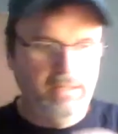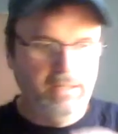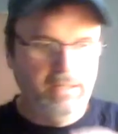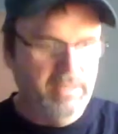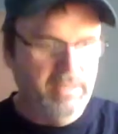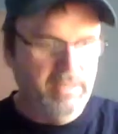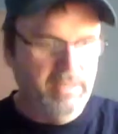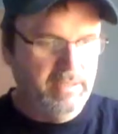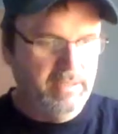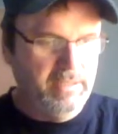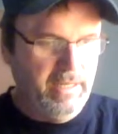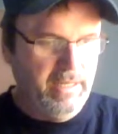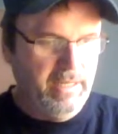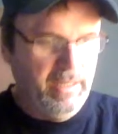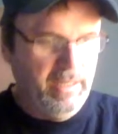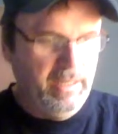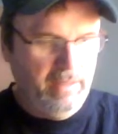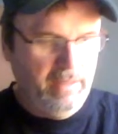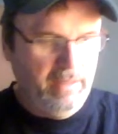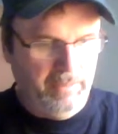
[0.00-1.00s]
I said,
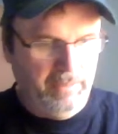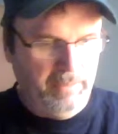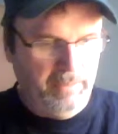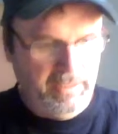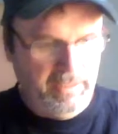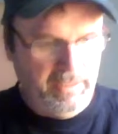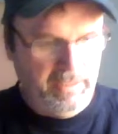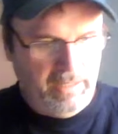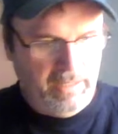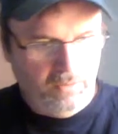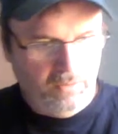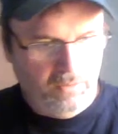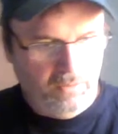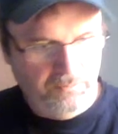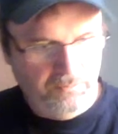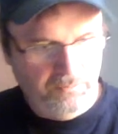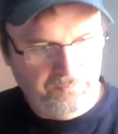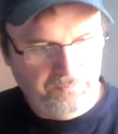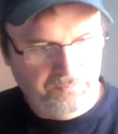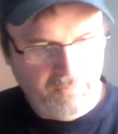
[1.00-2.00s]
today I'm getting out
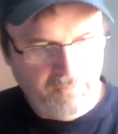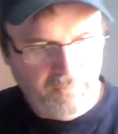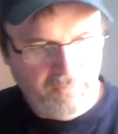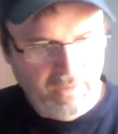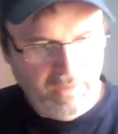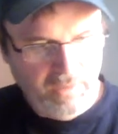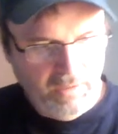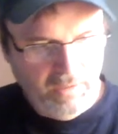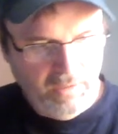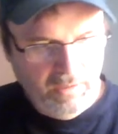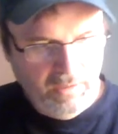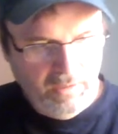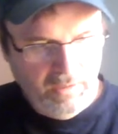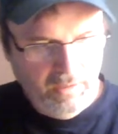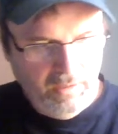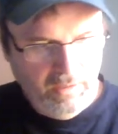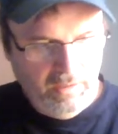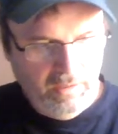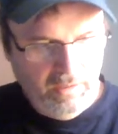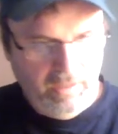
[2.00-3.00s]

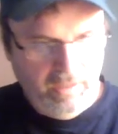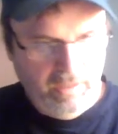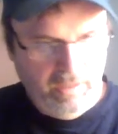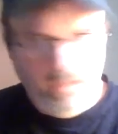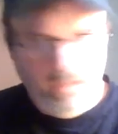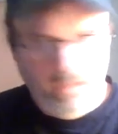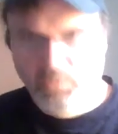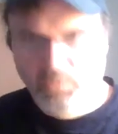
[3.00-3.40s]
and I'm